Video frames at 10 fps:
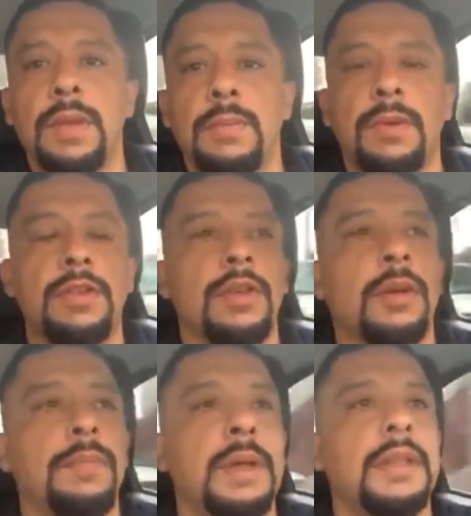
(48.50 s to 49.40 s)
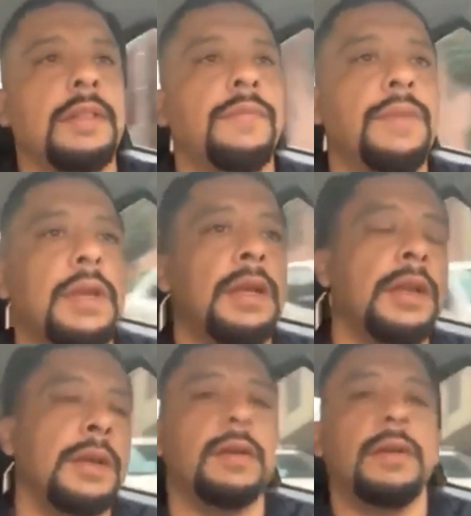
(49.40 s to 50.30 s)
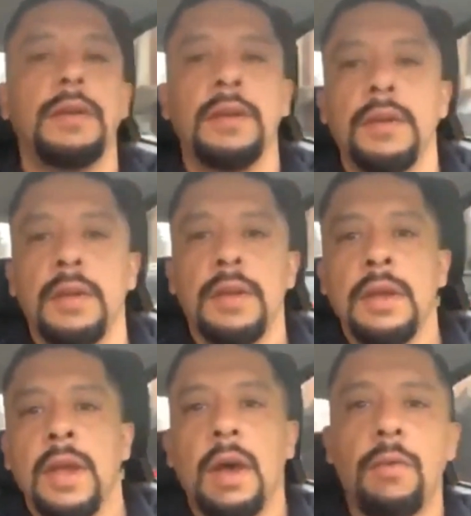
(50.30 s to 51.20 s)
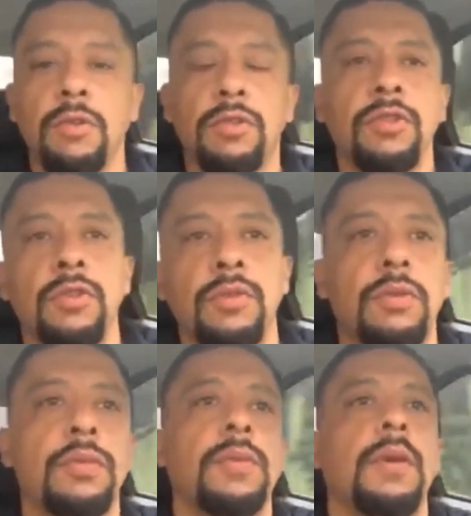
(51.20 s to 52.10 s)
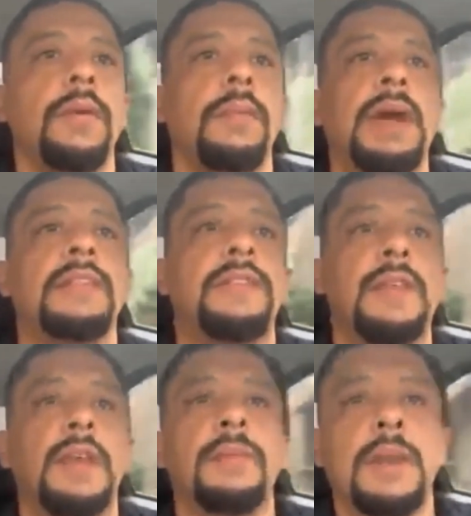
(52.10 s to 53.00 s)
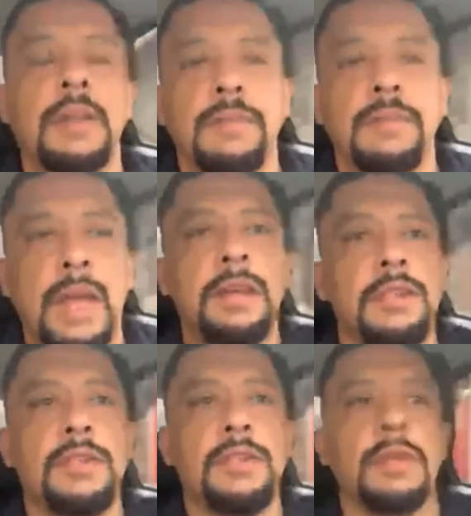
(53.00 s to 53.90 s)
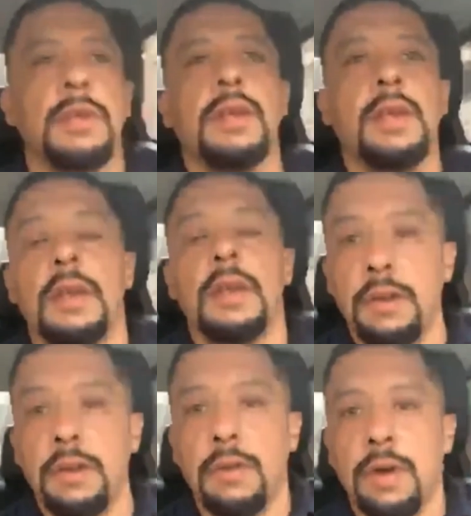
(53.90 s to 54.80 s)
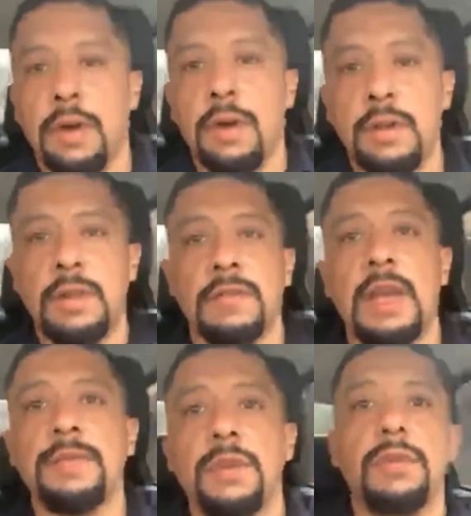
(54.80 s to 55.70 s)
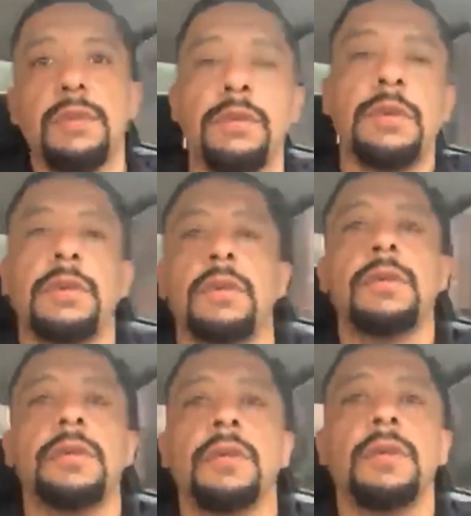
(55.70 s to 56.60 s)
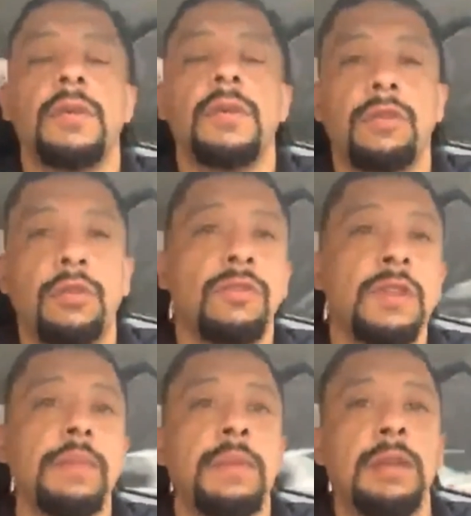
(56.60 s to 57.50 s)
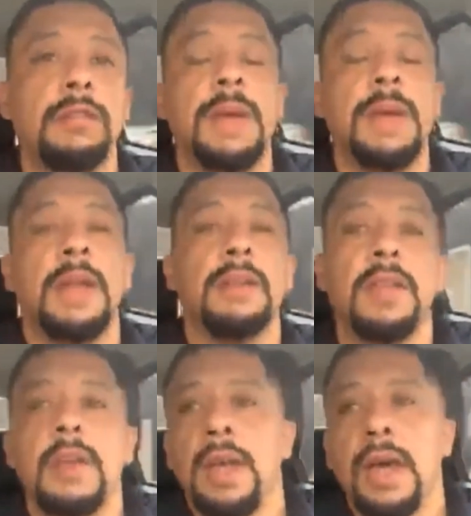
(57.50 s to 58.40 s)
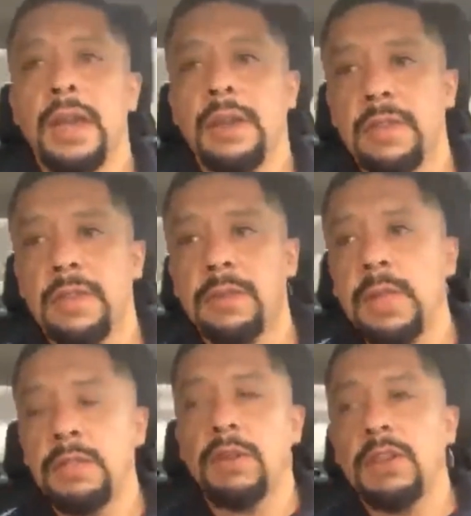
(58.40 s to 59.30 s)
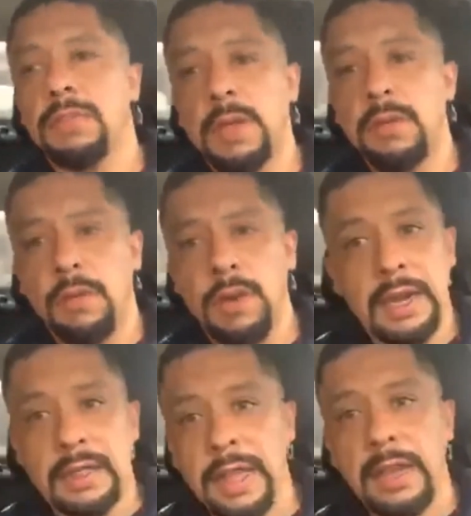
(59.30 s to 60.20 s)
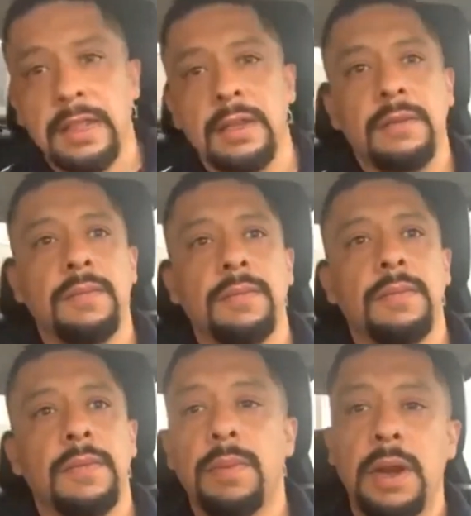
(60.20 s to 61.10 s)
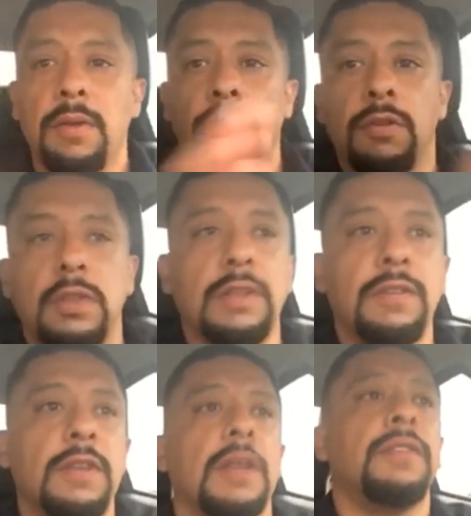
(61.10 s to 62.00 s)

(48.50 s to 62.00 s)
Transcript: Wait for some people to jump in the feed. I will do my segment in Spanish later on this afternoon. Do segment in Spanish. Hago el segmento en español en la tarde.